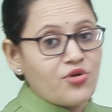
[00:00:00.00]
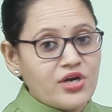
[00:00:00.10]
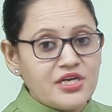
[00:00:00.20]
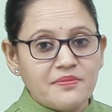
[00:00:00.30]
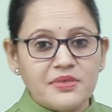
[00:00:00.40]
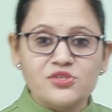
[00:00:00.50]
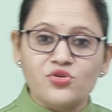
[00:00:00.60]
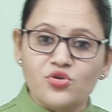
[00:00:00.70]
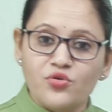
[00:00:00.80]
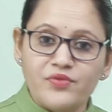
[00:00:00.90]
odd number, so
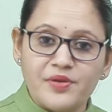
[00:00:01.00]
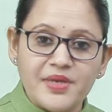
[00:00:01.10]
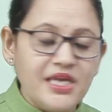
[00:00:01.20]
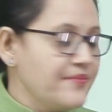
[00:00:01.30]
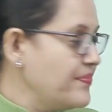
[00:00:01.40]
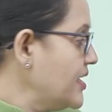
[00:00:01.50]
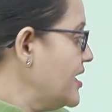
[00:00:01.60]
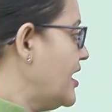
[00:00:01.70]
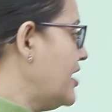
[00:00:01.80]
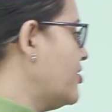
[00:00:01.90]
cube will be
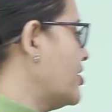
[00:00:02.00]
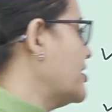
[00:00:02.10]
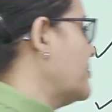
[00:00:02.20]
an odd